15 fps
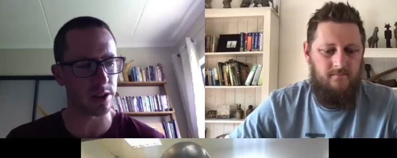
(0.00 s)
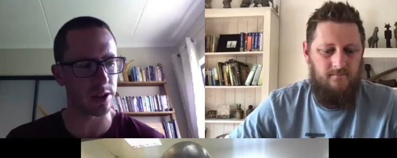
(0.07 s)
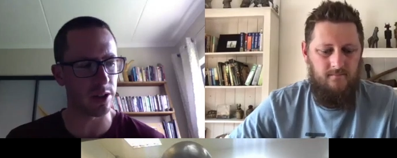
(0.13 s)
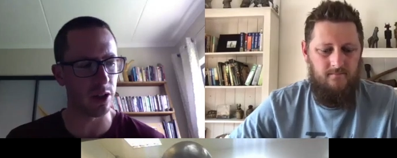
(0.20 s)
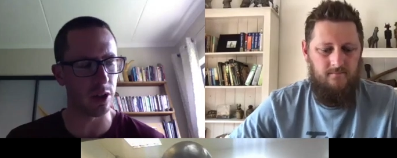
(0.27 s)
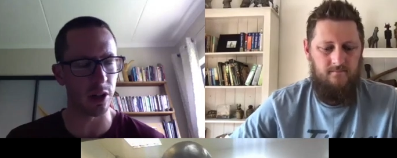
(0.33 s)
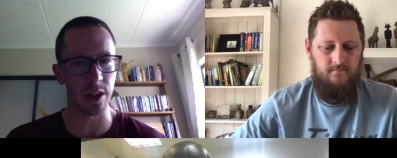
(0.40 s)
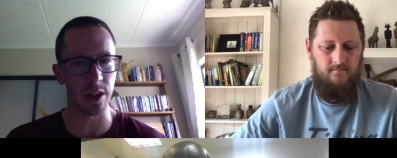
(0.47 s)
Speaker 1: you know
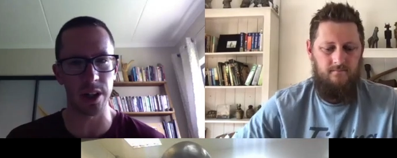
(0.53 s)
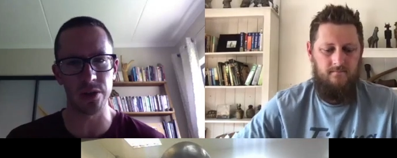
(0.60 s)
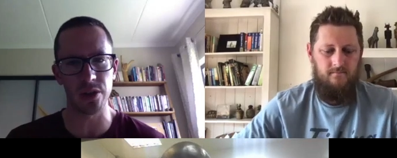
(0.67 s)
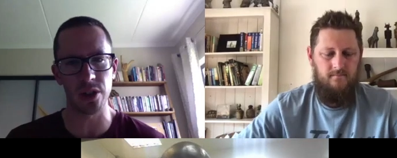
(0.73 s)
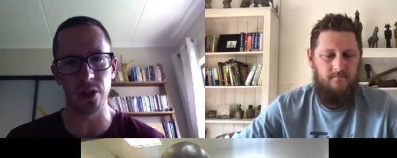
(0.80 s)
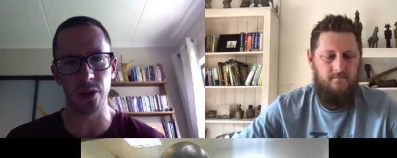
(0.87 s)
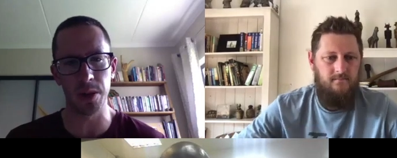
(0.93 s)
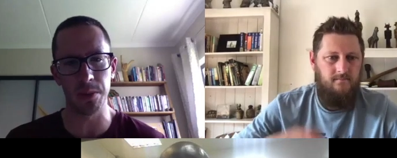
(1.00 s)
kind of
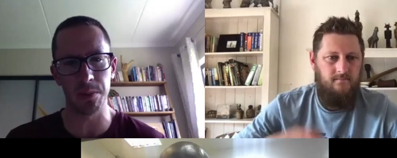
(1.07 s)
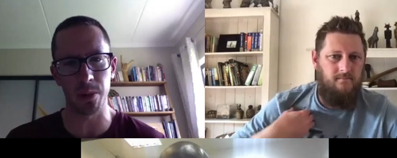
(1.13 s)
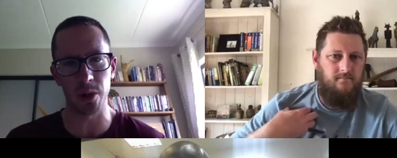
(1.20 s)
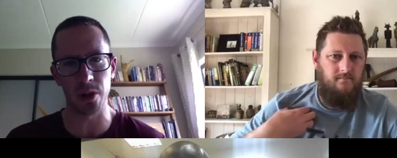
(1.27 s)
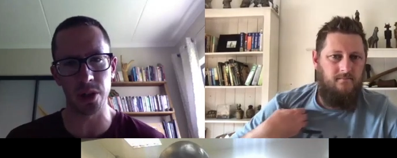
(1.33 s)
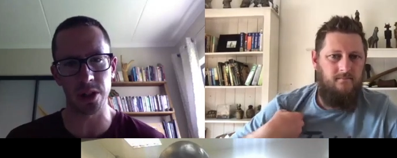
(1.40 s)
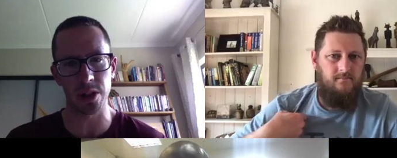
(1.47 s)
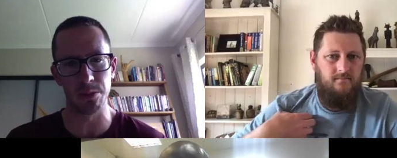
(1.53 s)
CRM projects
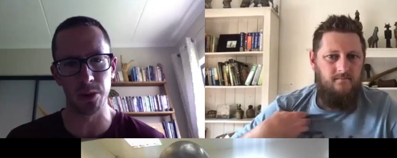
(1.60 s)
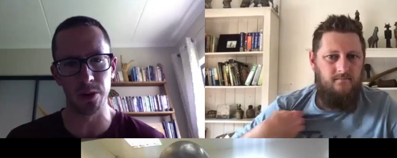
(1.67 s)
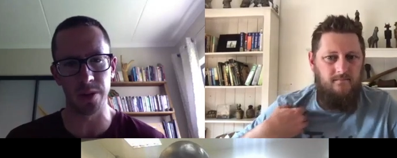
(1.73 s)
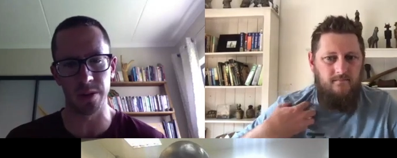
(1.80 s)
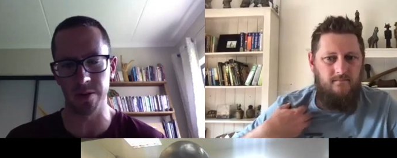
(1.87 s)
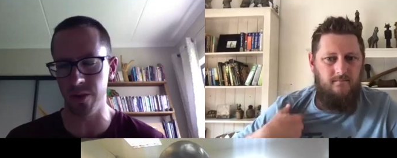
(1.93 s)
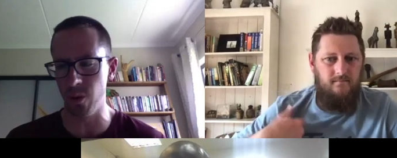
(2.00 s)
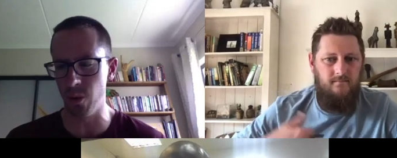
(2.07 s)
moving
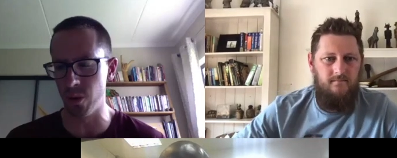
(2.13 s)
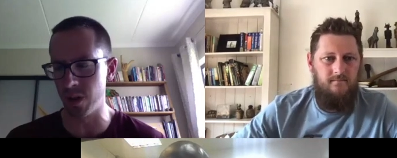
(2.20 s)
forward.